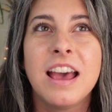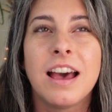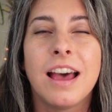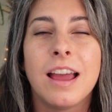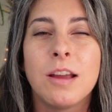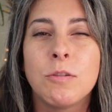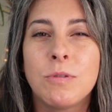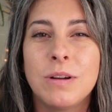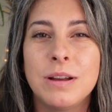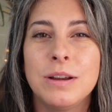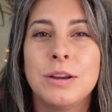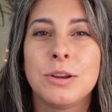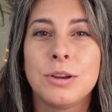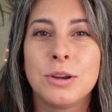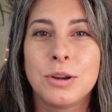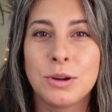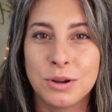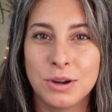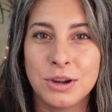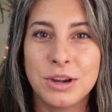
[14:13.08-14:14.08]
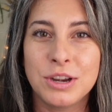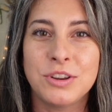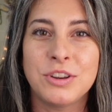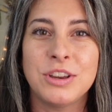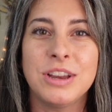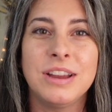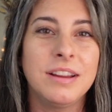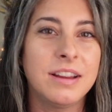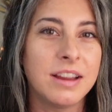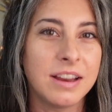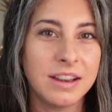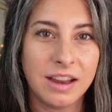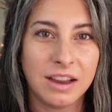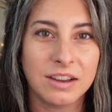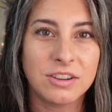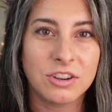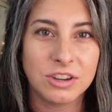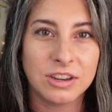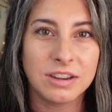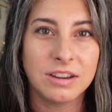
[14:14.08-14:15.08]
I want nourishing
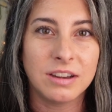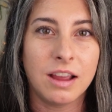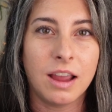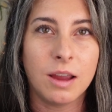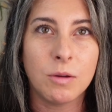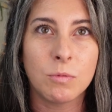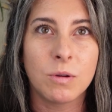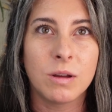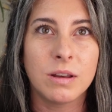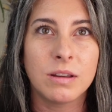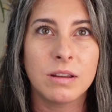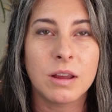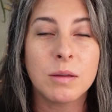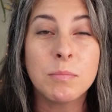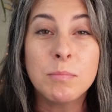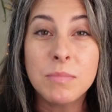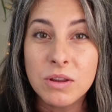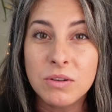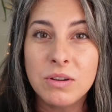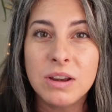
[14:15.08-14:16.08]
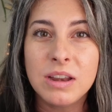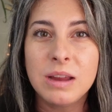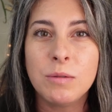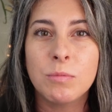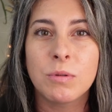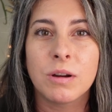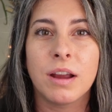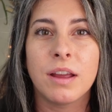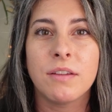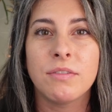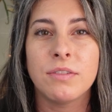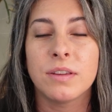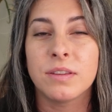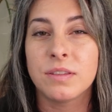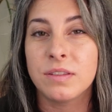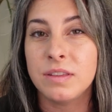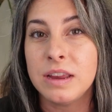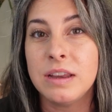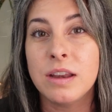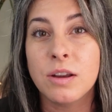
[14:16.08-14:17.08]
connection. I want community where I feel
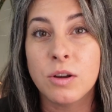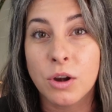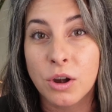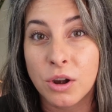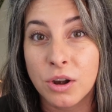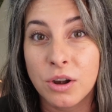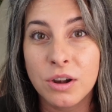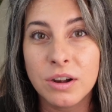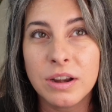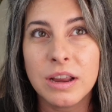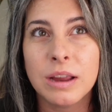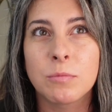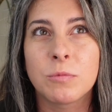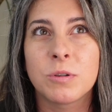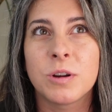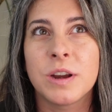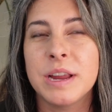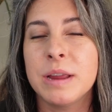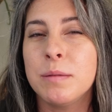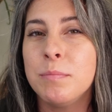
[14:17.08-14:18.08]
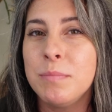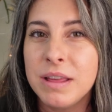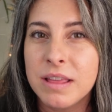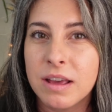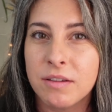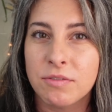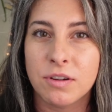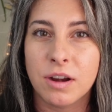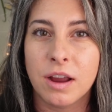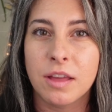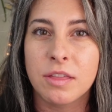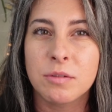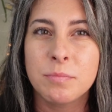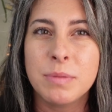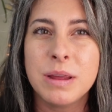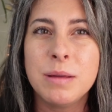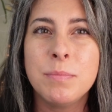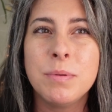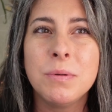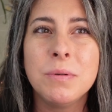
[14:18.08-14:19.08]
seen and heard and where I can be that for other
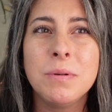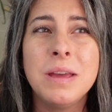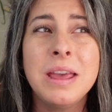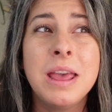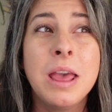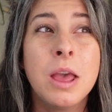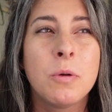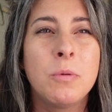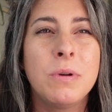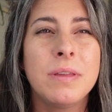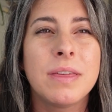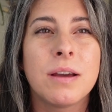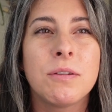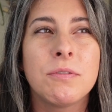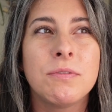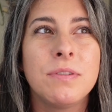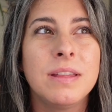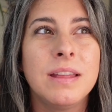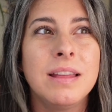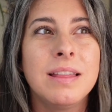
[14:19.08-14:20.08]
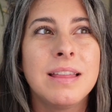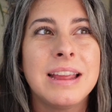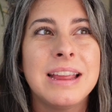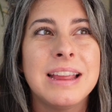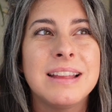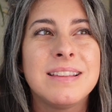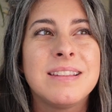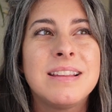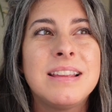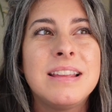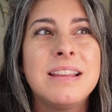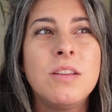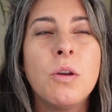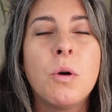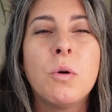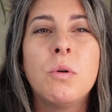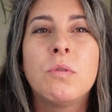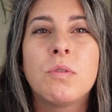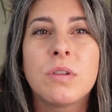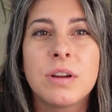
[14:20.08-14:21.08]
people without feeling like it's
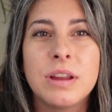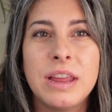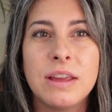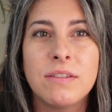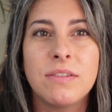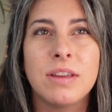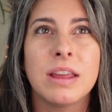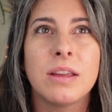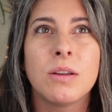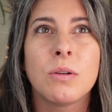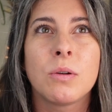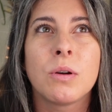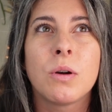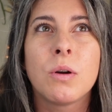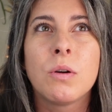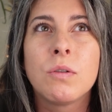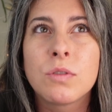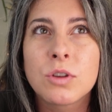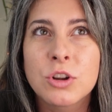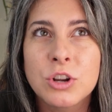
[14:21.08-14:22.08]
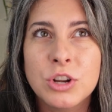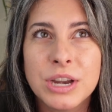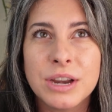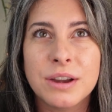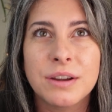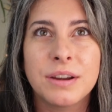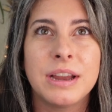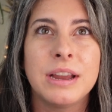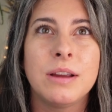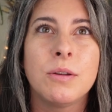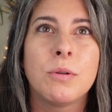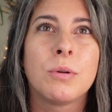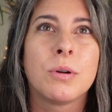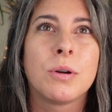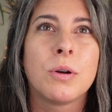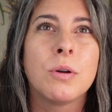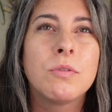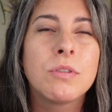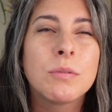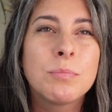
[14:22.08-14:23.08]
over giving or oversharing
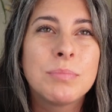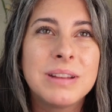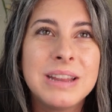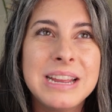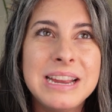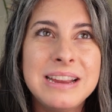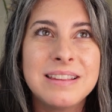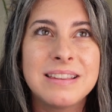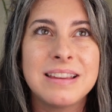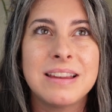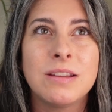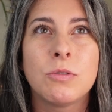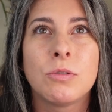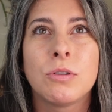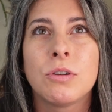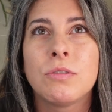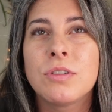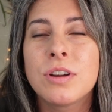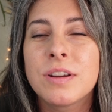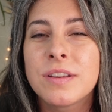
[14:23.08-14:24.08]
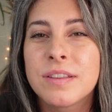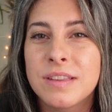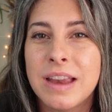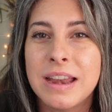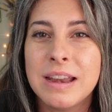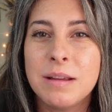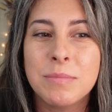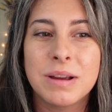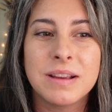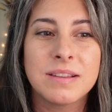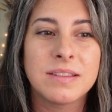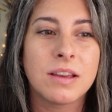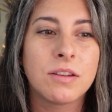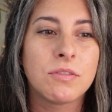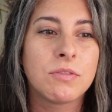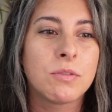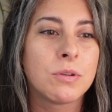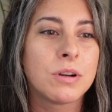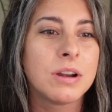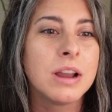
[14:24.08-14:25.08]
or over pleasing or overextending
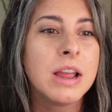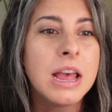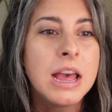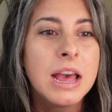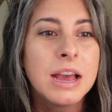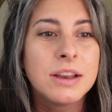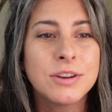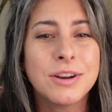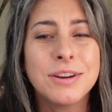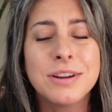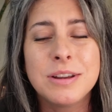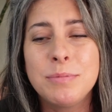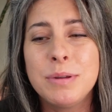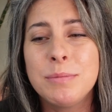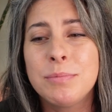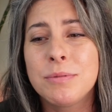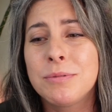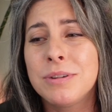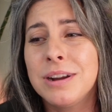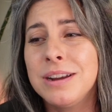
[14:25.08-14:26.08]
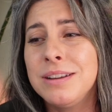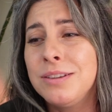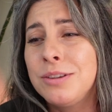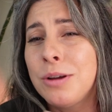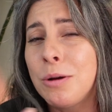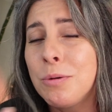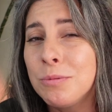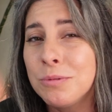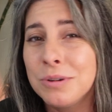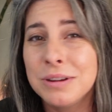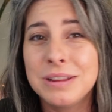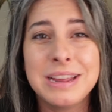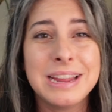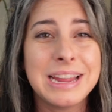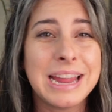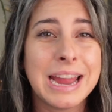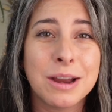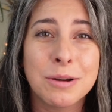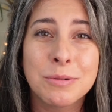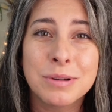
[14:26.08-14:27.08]
myself or talking to people where I don't really
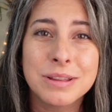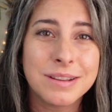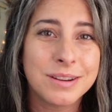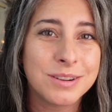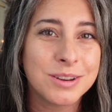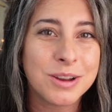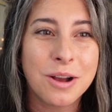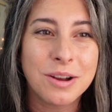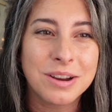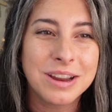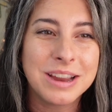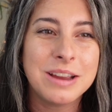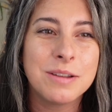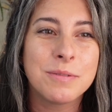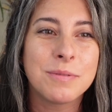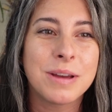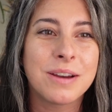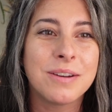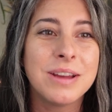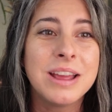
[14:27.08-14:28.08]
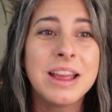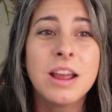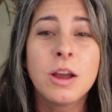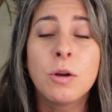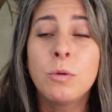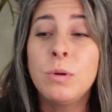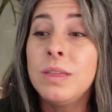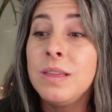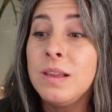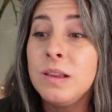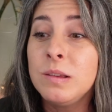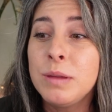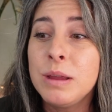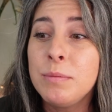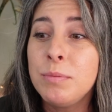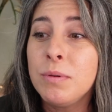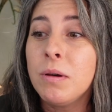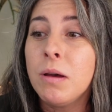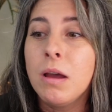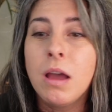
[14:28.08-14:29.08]
care what they're talking about. With these
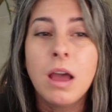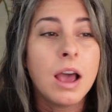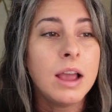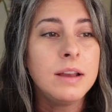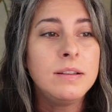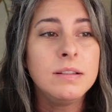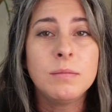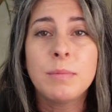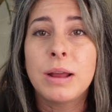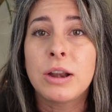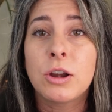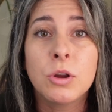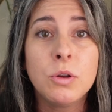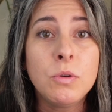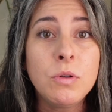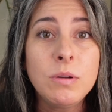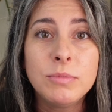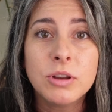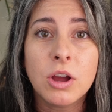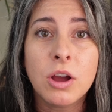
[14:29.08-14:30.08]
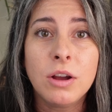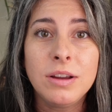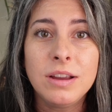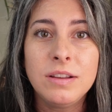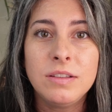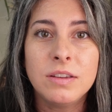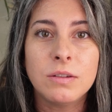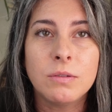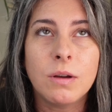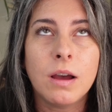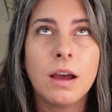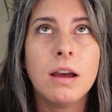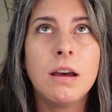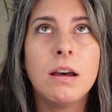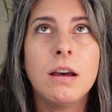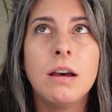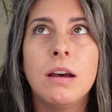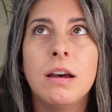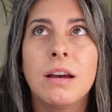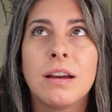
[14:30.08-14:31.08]
people, it doesn't matter who I'm talking to.
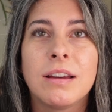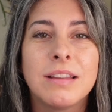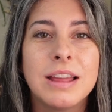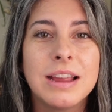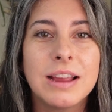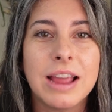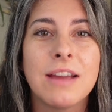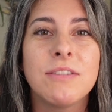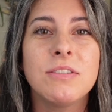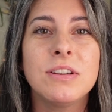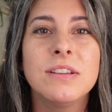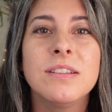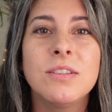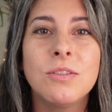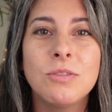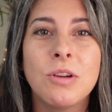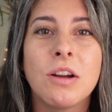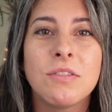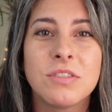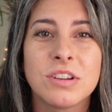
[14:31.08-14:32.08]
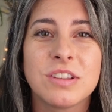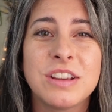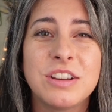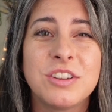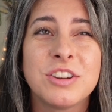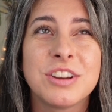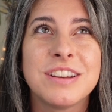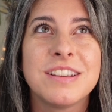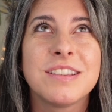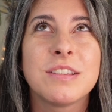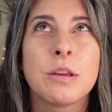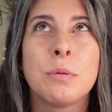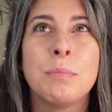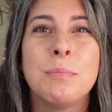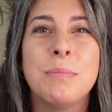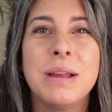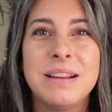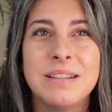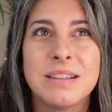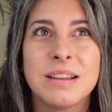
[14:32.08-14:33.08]
Like every single conversation is
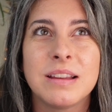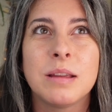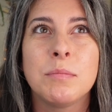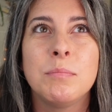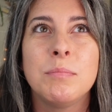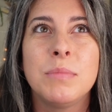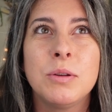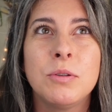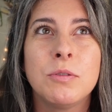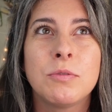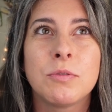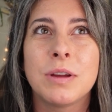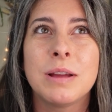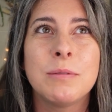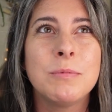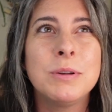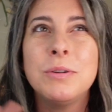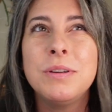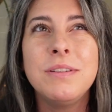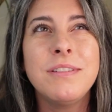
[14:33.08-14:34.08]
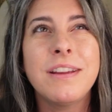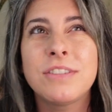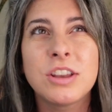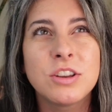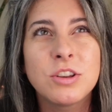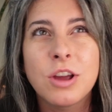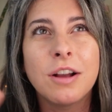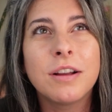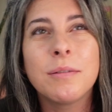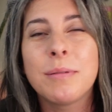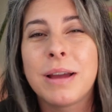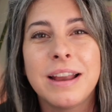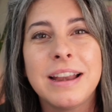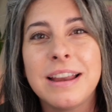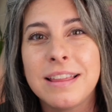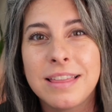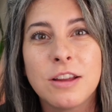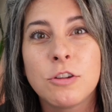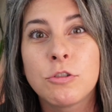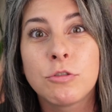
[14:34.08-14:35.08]
amazing and beautiful. And we don't even have to talk about
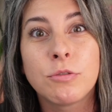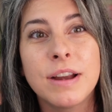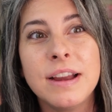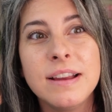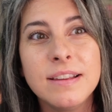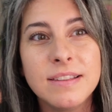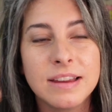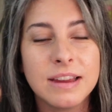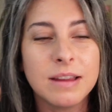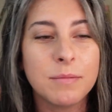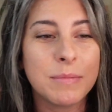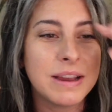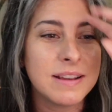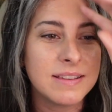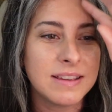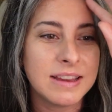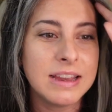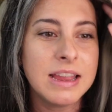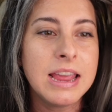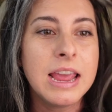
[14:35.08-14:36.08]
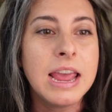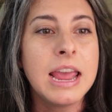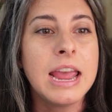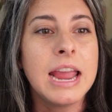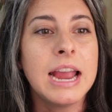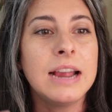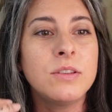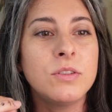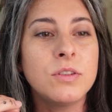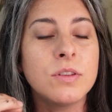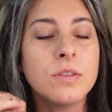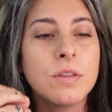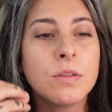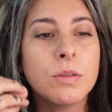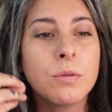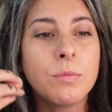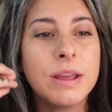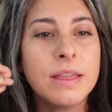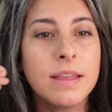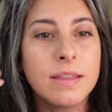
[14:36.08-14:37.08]
anything crazy amazing. It's just that
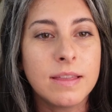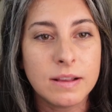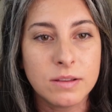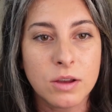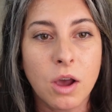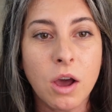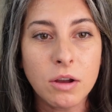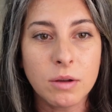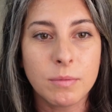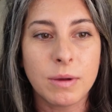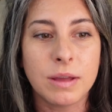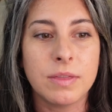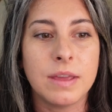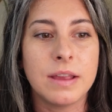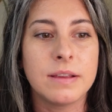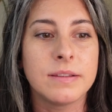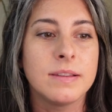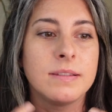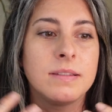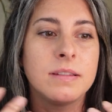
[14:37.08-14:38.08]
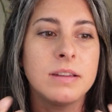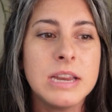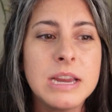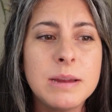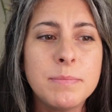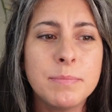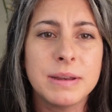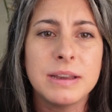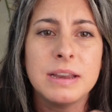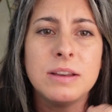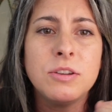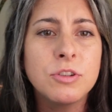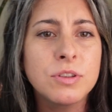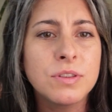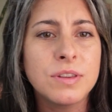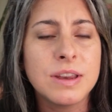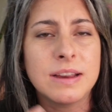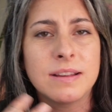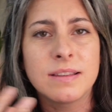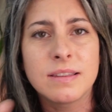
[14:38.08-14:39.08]
the way that they talk about things is deep and
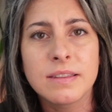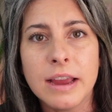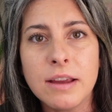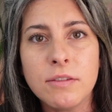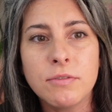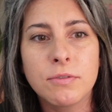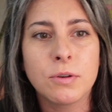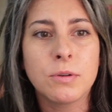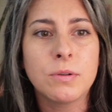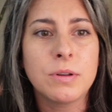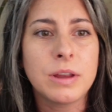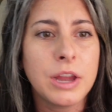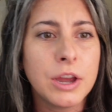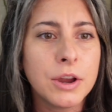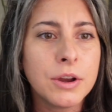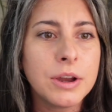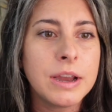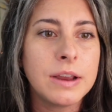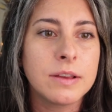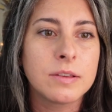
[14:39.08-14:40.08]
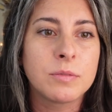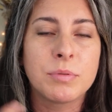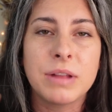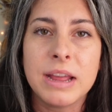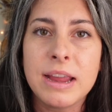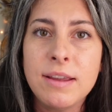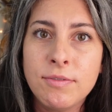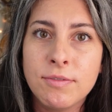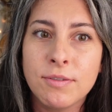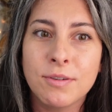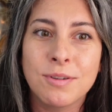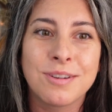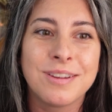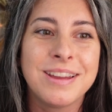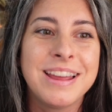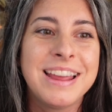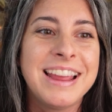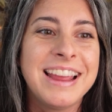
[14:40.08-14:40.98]
interesting, insightful, curious, playful.